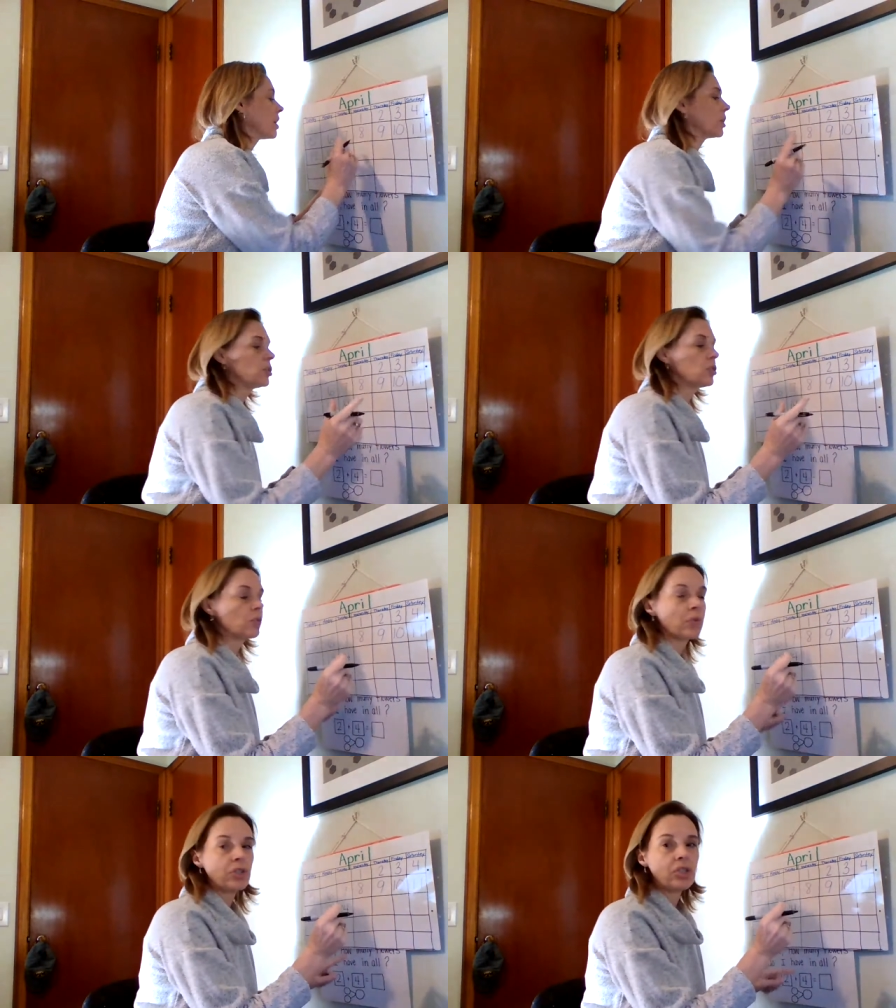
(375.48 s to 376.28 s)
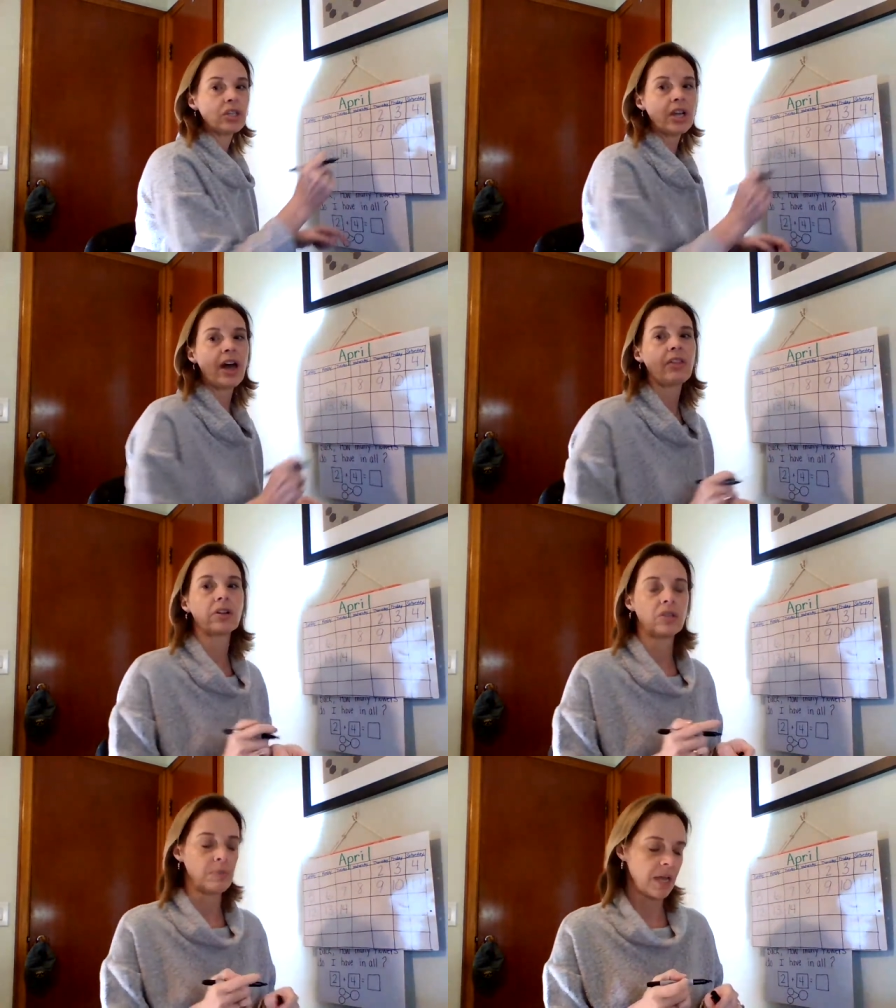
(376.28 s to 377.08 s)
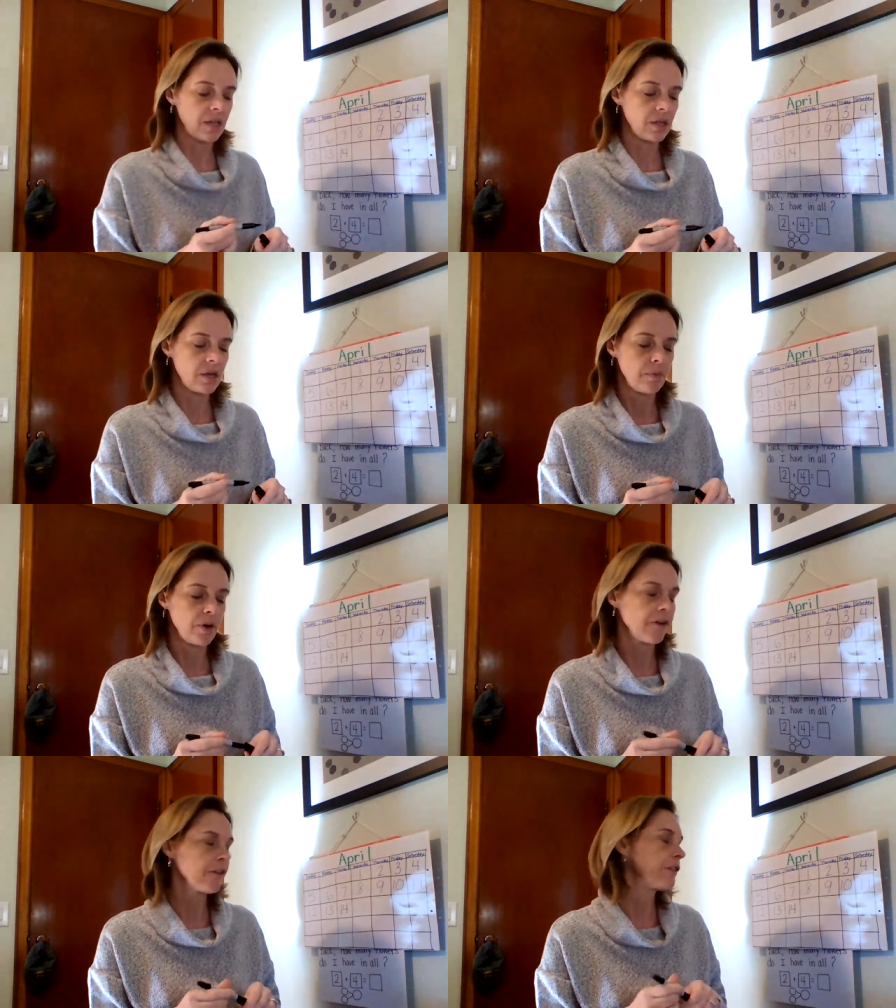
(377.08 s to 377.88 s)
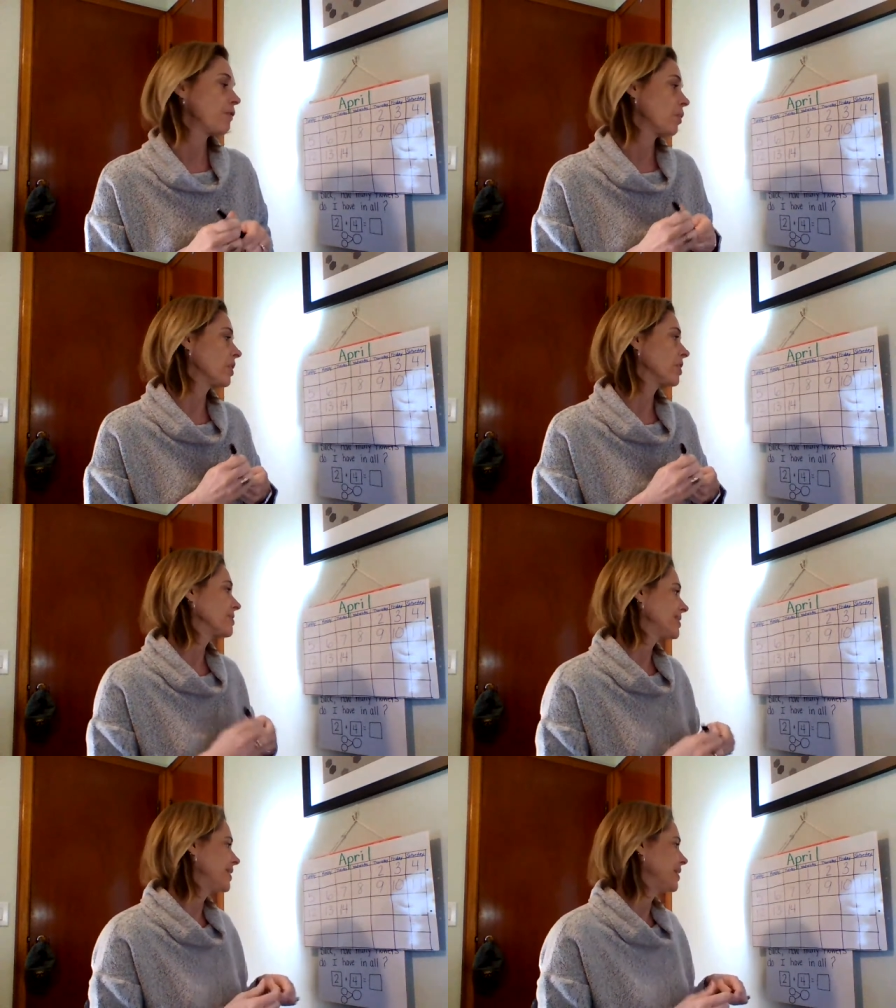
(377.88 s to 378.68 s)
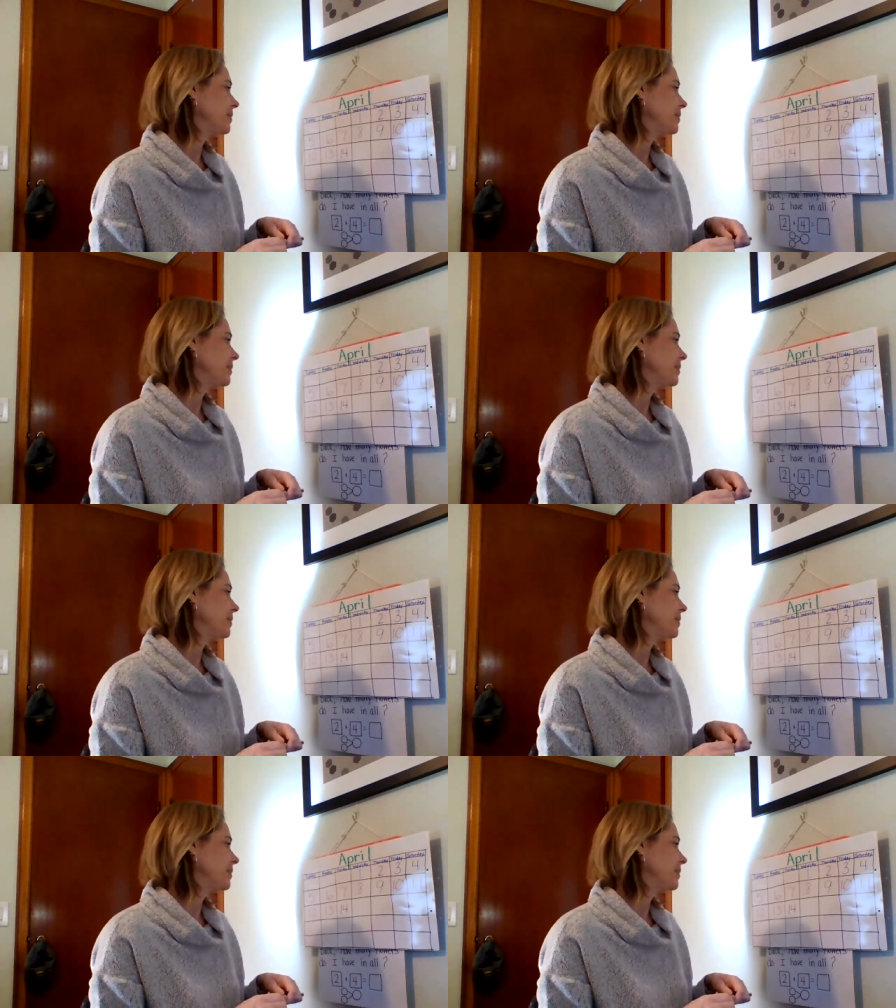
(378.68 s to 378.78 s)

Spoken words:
squished together to make the number 14.